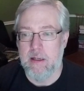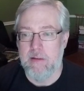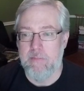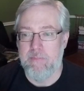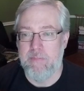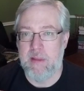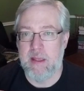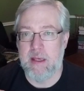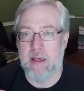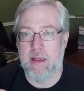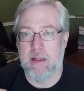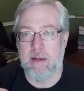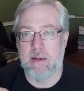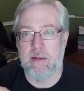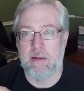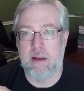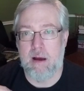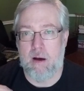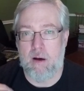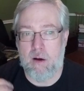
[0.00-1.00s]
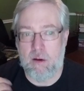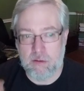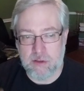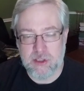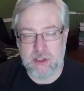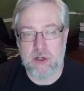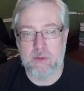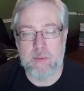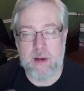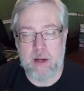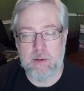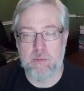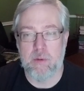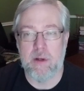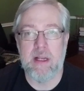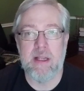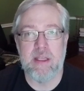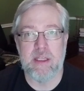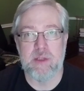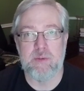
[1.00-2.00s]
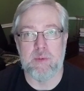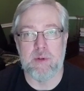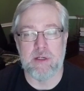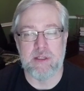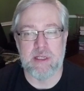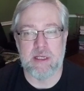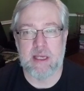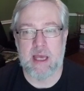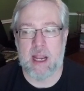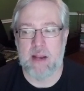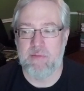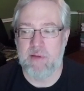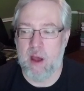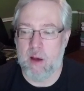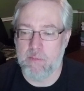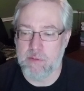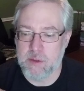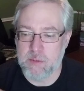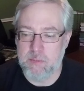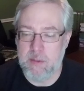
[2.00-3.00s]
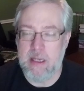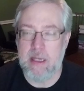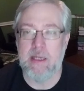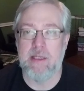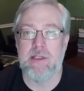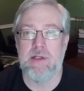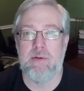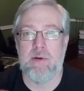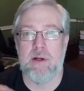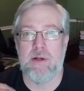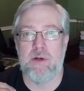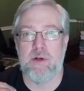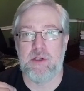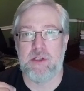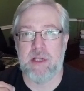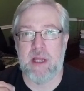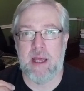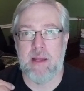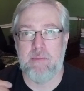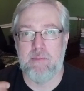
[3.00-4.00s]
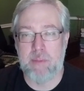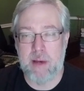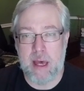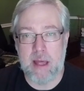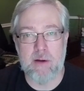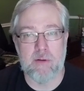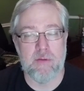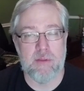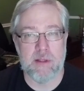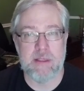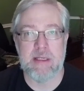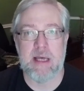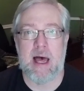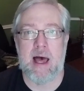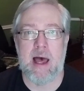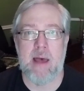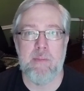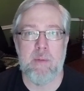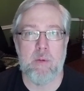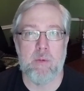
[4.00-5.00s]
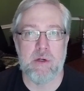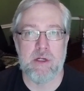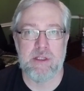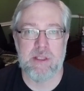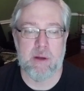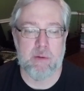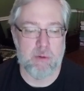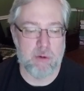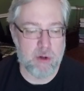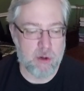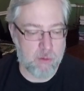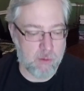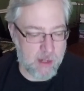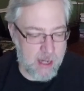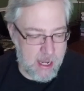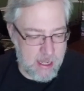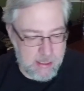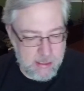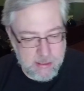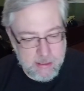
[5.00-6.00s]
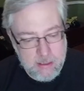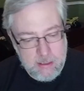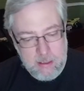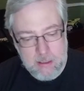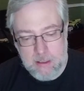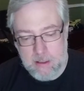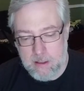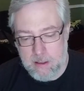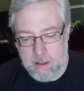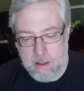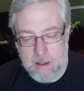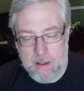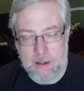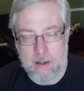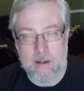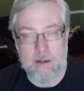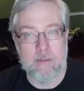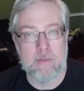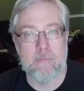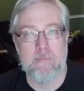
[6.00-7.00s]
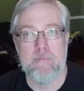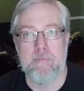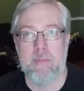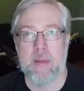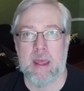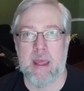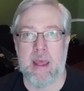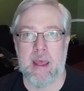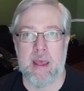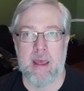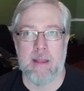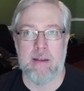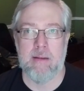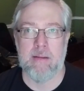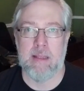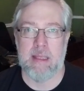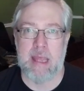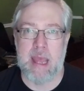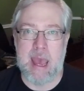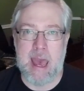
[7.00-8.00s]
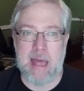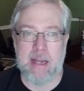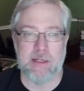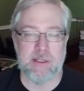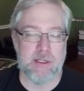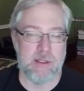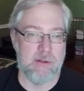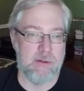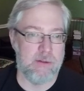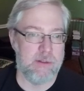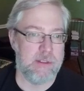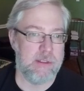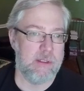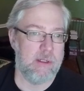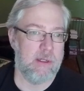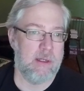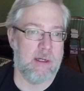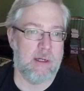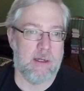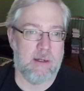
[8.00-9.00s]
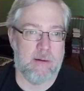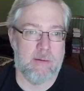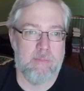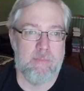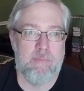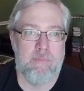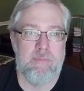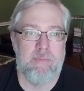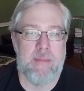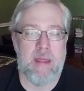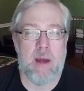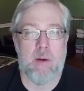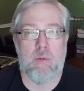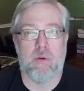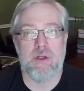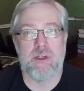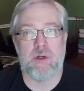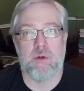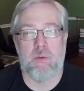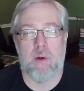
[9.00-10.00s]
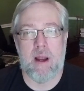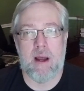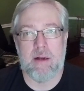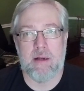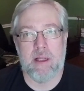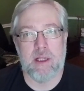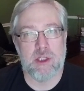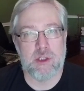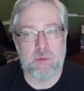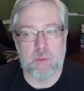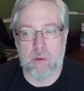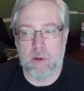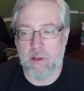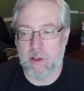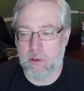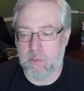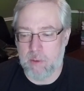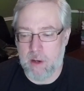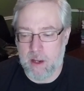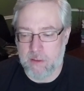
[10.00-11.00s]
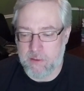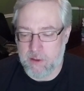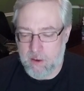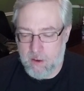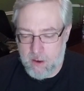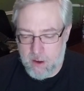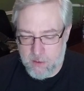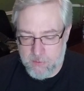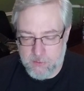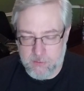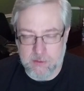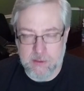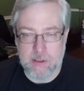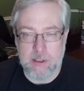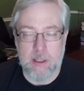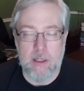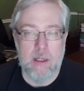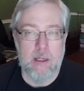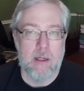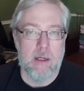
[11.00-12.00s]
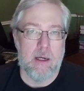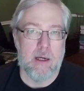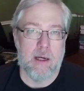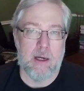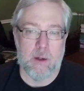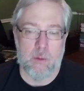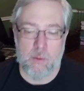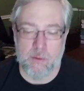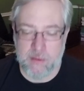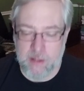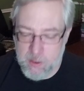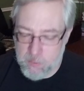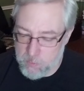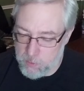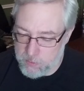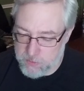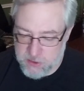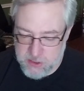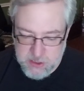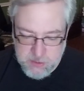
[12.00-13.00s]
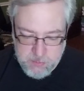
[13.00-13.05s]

then also by reading these books, it kind of helps me to understand better the time in which they were created and the attitudes that were surrounding, swirling around the authors when they wrote these